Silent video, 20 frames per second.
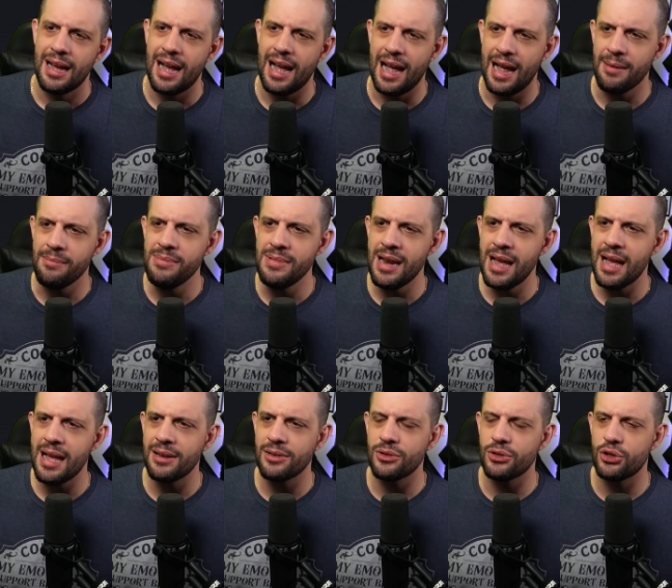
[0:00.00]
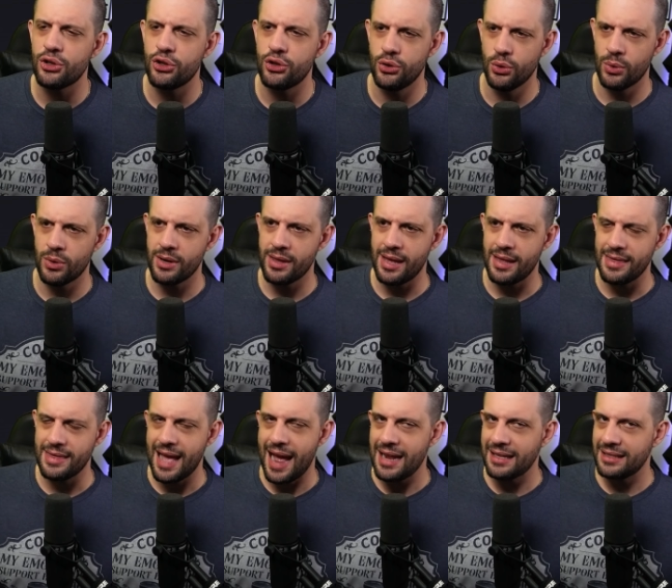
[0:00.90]
I'm not sure
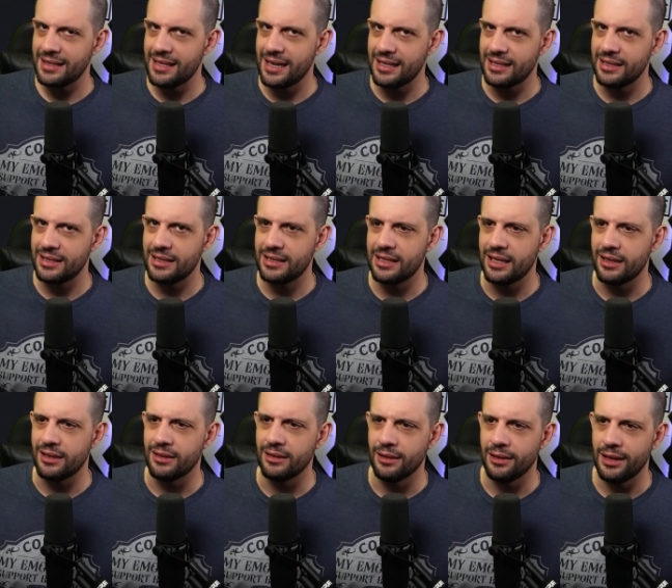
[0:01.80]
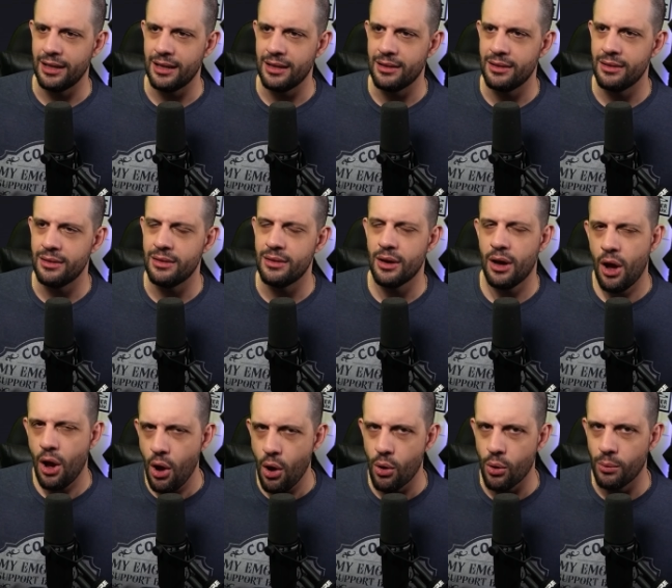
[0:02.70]
that that's necessarily the
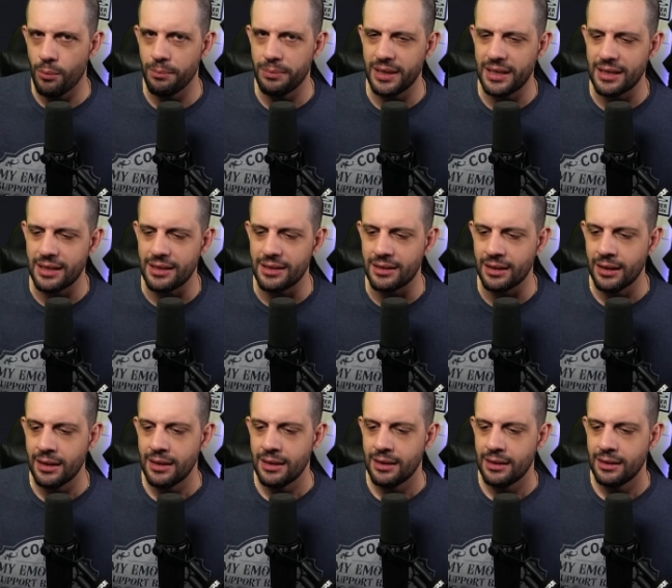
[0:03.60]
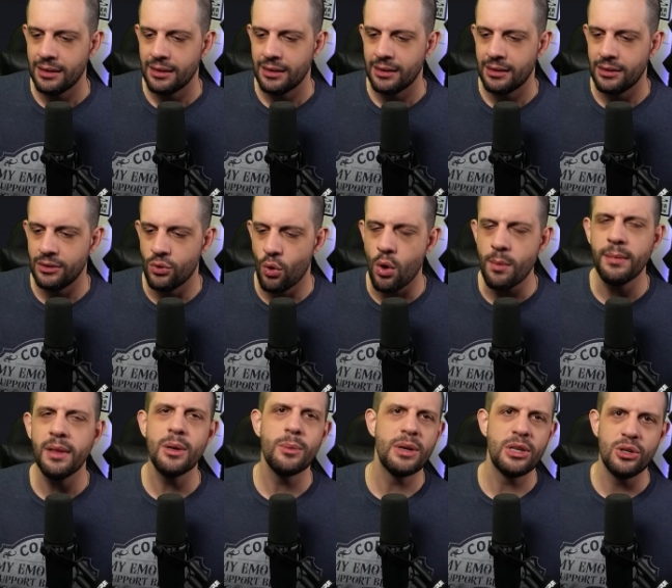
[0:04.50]
home, because
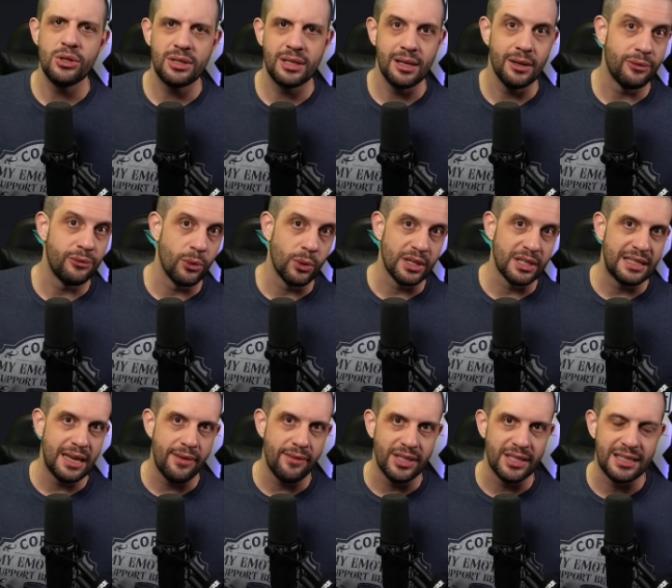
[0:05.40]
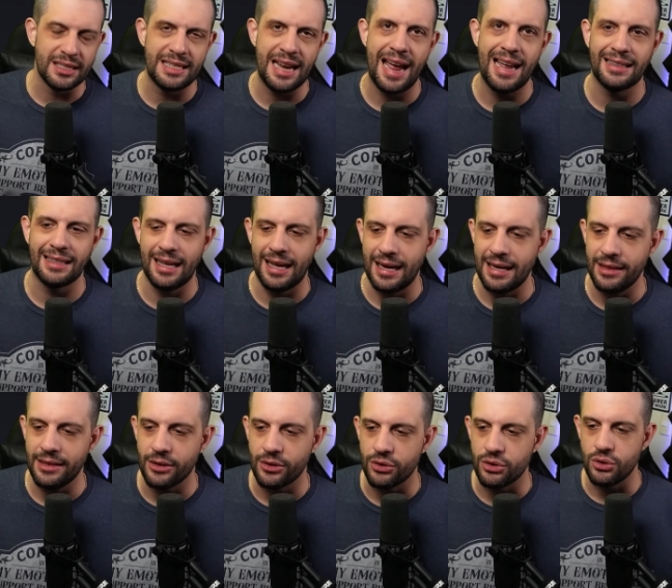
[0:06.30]
normally when you see a four seven stat
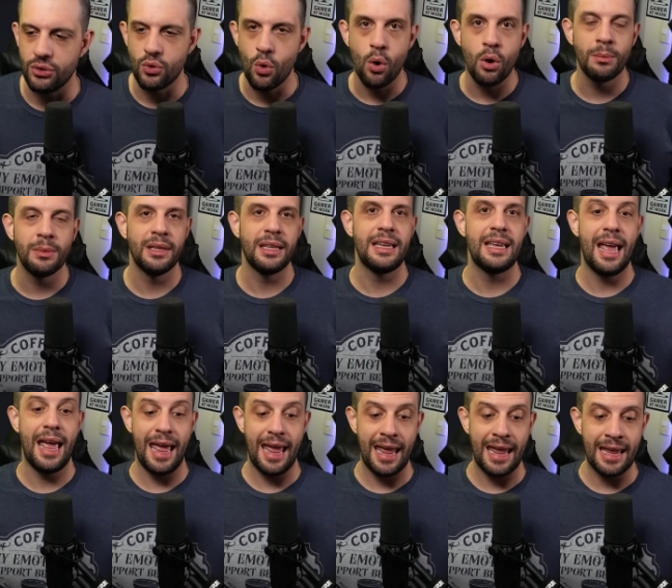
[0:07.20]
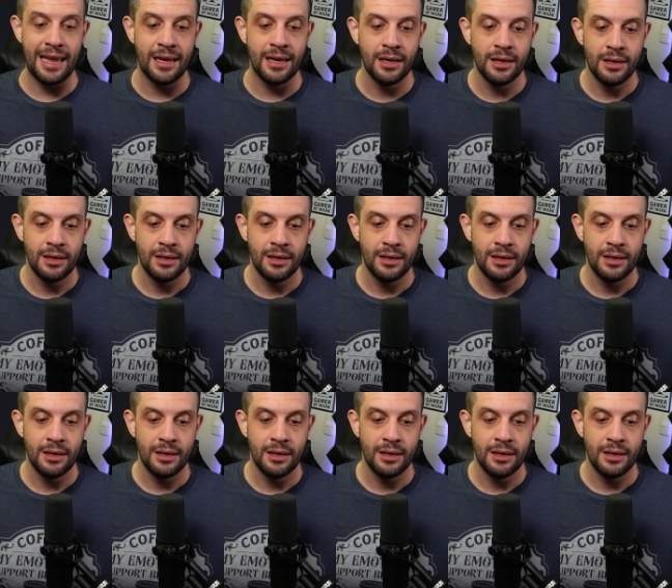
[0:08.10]
line, there's normally a